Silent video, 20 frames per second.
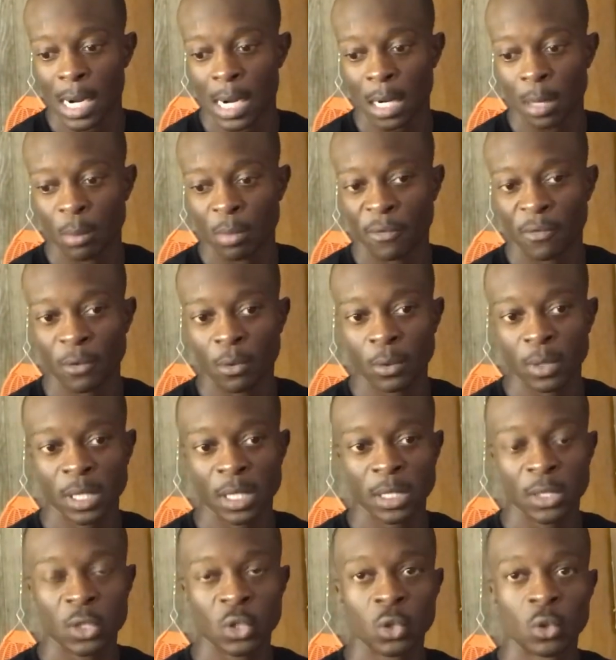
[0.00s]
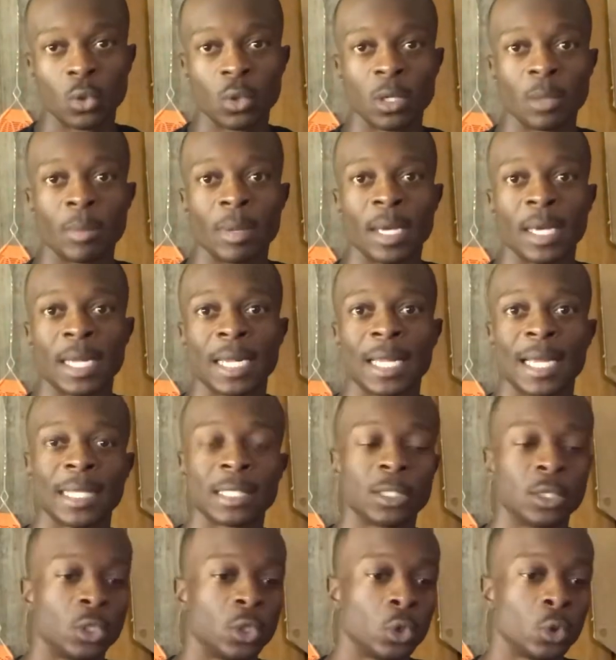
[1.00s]
Before we get to it, man, I like
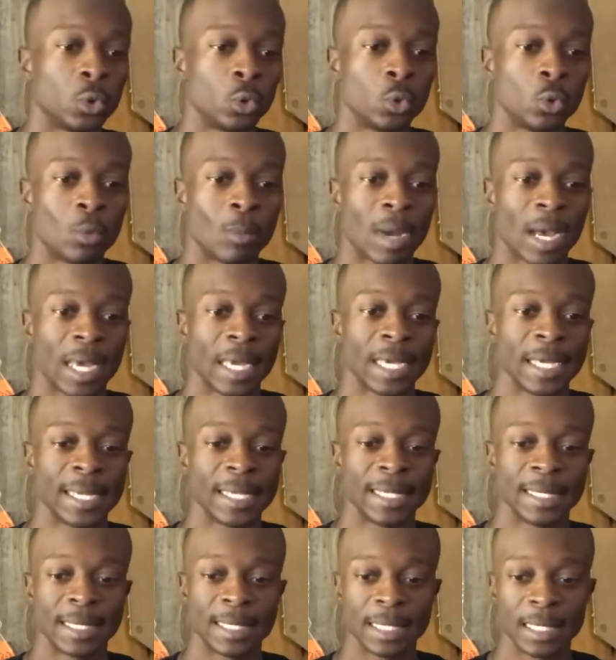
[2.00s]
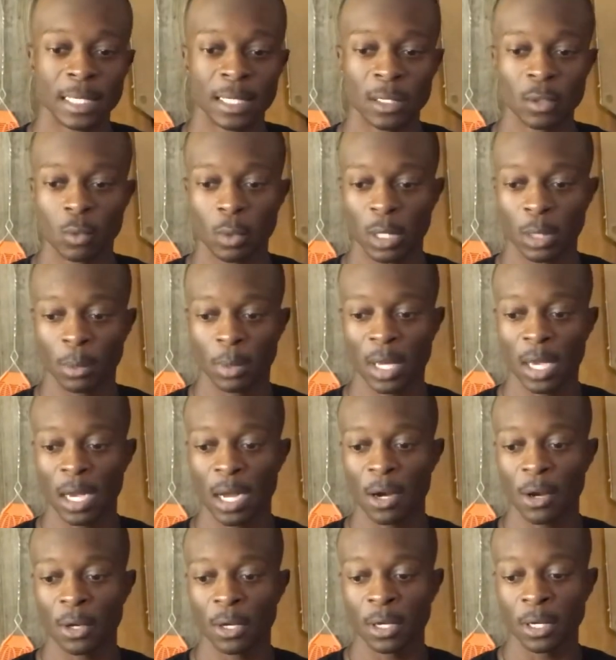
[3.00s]
to do my EDC, what I'm
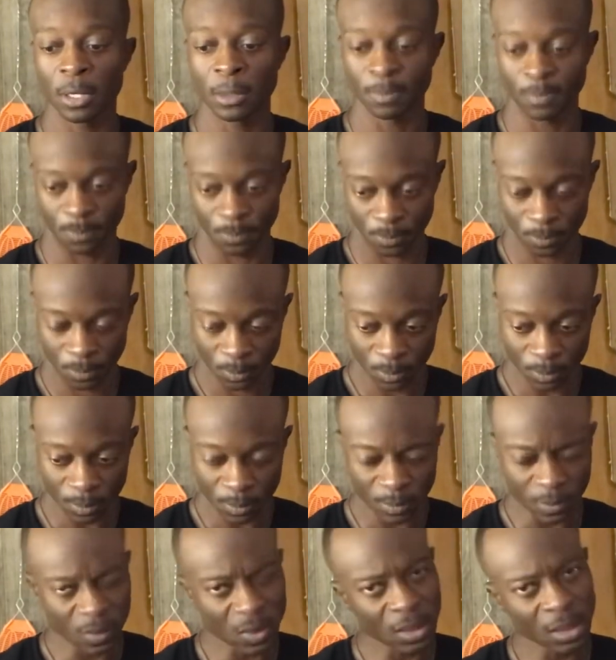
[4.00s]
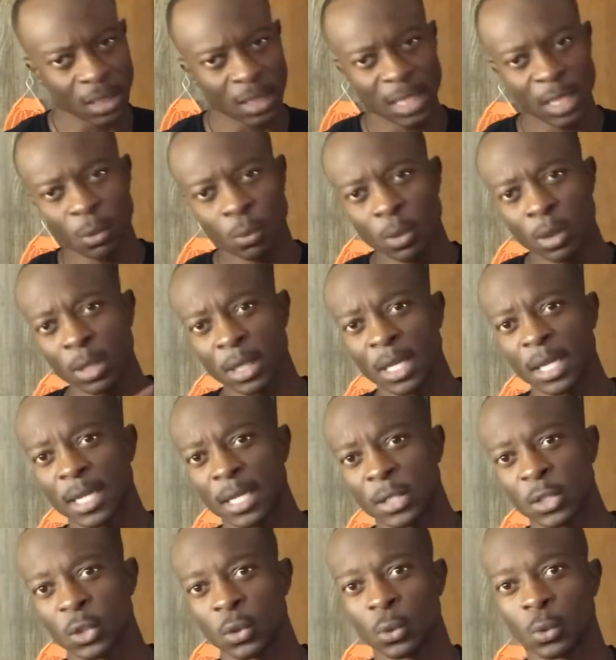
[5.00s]
carrying. Then we'll get
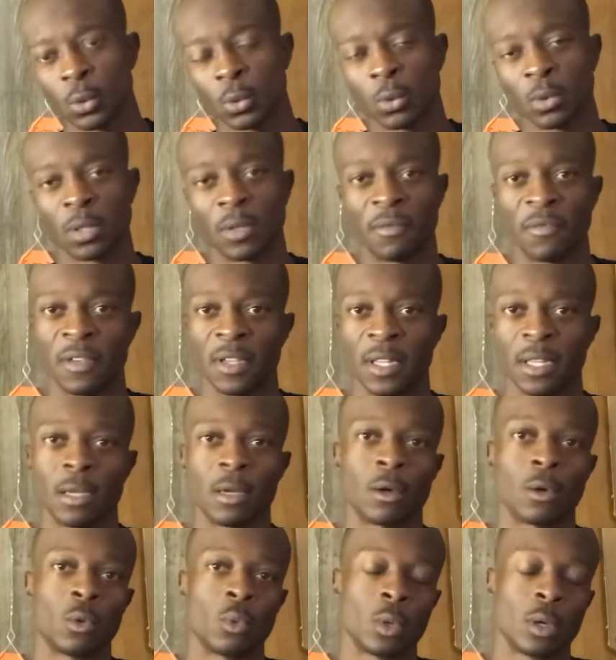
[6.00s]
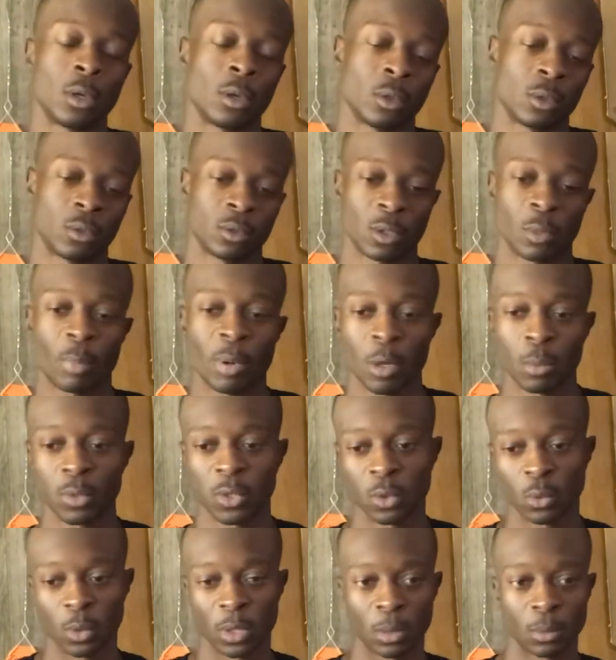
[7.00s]
into the video, the purpose
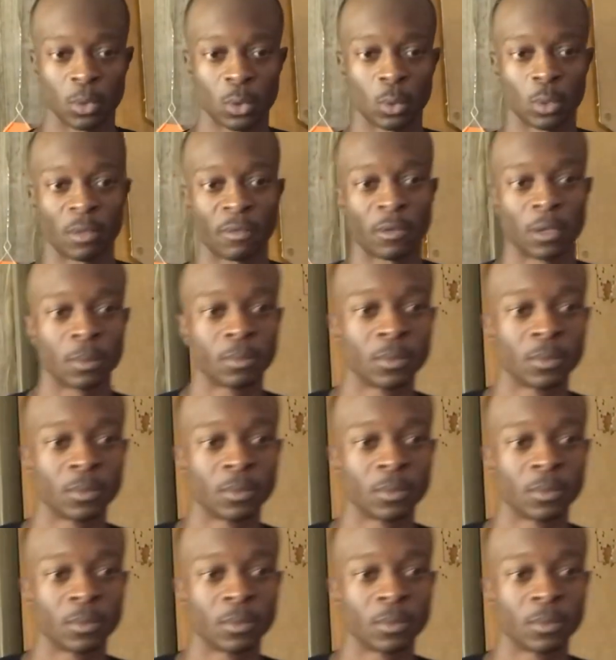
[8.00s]
of what I'm doing it for.